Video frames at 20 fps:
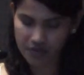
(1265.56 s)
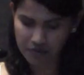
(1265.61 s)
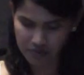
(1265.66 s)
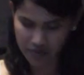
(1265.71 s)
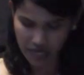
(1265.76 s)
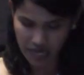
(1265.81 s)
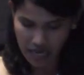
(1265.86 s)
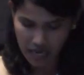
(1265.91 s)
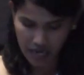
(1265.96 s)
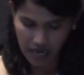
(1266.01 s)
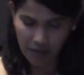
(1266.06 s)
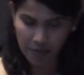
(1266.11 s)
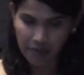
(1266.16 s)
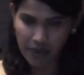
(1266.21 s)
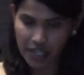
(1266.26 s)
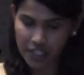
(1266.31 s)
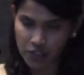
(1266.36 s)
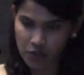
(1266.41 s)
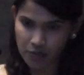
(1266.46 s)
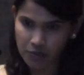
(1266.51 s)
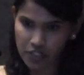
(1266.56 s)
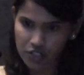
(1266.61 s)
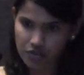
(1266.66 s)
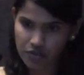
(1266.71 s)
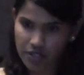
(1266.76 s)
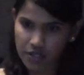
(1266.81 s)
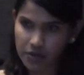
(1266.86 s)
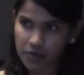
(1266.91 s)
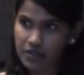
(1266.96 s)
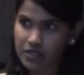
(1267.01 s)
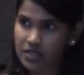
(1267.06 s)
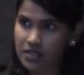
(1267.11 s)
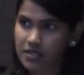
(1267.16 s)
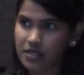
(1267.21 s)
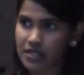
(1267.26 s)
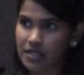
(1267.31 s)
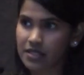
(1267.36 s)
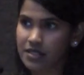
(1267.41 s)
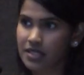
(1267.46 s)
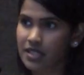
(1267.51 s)
of
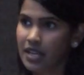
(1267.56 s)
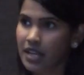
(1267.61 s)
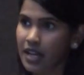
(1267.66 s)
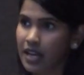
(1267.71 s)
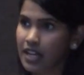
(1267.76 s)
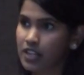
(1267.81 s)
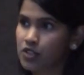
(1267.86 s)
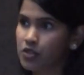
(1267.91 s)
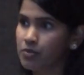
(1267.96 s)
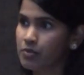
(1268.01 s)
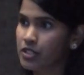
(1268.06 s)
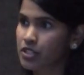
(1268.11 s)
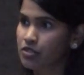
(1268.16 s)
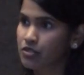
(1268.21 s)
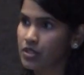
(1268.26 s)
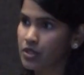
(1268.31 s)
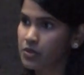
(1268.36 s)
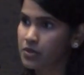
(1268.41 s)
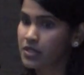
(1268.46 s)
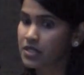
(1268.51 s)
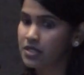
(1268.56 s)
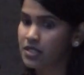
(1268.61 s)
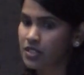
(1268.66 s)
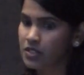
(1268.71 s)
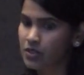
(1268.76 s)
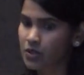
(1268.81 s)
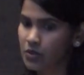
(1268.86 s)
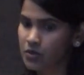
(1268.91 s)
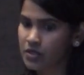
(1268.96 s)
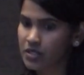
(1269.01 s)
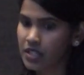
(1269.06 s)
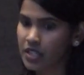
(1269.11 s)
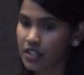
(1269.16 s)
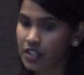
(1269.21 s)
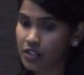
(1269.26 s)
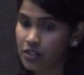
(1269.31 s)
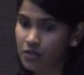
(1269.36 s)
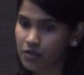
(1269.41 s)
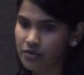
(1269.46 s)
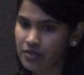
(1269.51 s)
endometriosis and
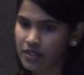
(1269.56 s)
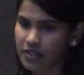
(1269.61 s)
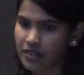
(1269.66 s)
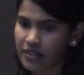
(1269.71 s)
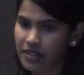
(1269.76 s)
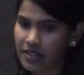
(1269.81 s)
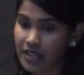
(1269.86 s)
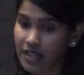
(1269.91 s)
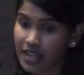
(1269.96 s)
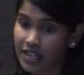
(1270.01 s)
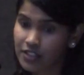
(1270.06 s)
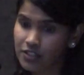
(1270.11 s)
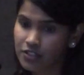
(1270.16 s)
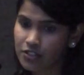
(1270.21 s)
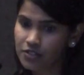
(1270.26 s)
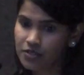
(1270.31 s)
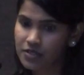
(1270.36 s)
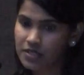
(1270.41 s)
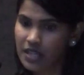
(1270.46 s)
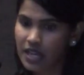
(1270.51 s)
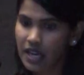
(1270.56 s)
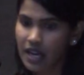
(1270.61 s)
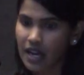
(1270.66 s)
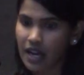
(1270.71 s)
endometriosis-associated ovarian cancers.